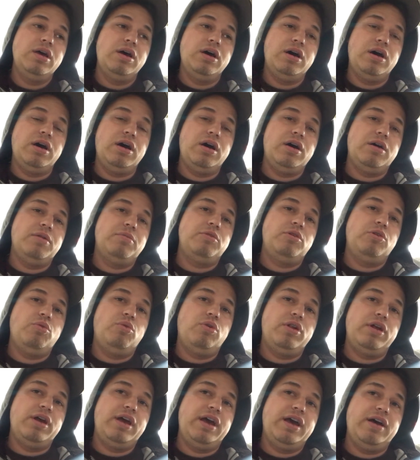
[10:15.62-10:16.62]
You
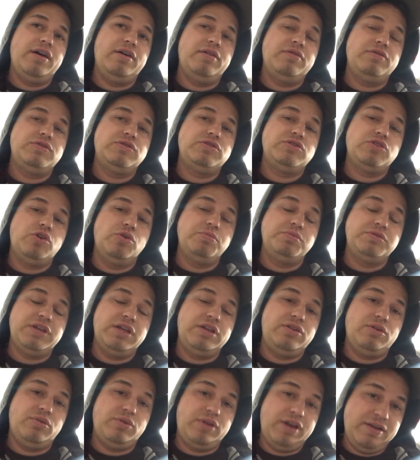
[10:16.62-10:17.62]
want to have soaps
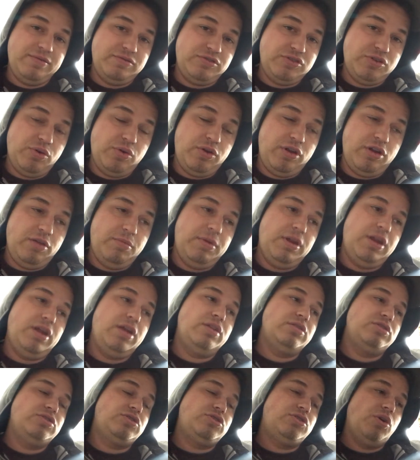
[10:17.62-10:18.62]
that don't have sodium in
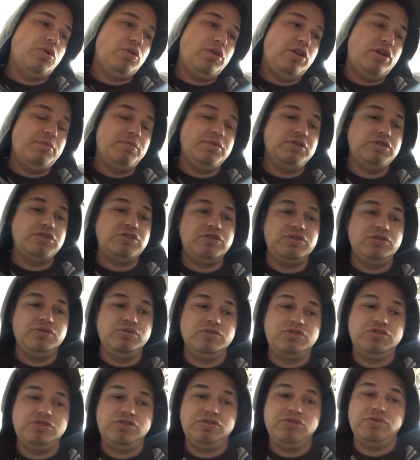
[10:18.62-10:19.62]
it. Sodium is
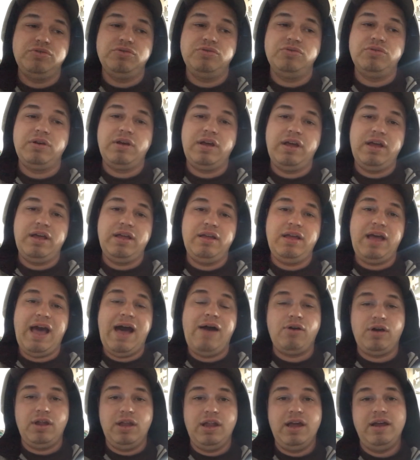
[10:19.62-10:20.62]
used to
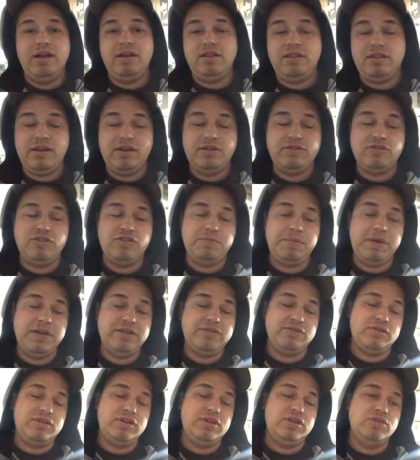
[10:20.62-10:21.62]
alkaline things. It's
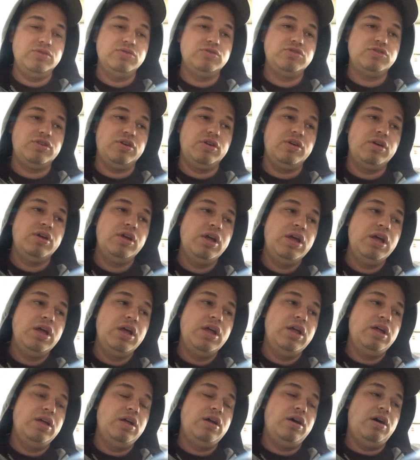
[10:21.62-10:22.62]
basically used
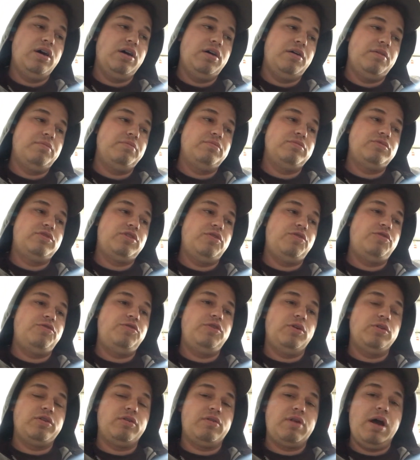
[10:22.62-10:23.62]
to
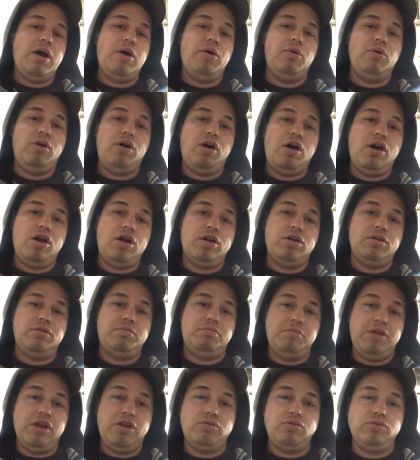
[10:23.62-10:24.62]
filter out
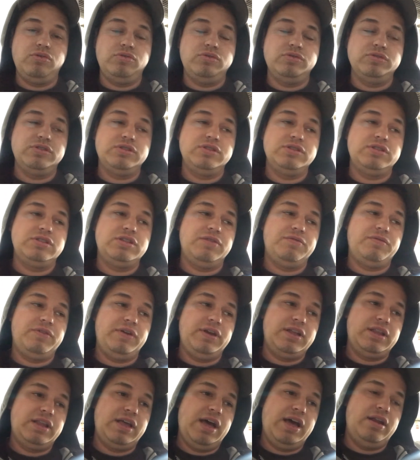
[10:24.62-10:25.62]
hard minerals and stuff
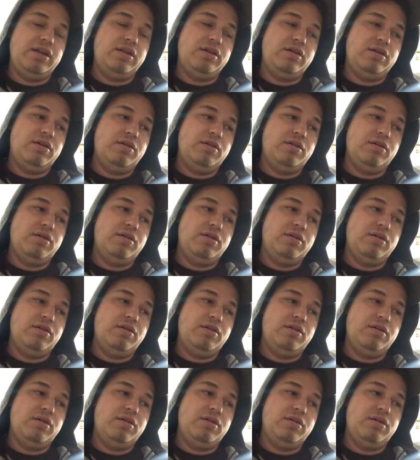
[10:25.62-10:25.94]
like that.